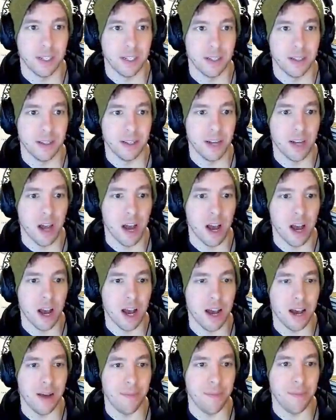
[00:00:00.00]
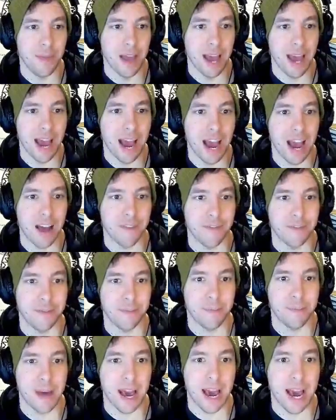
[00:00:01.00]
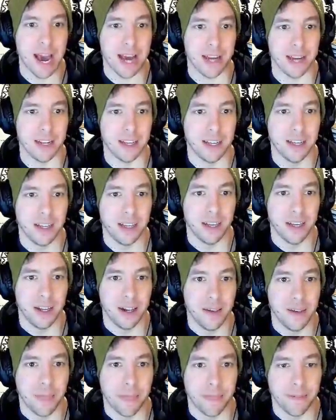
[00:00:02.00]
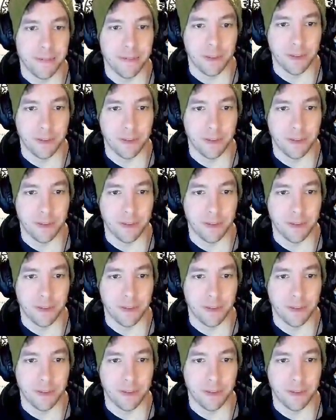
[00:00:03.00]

Not half bad. For a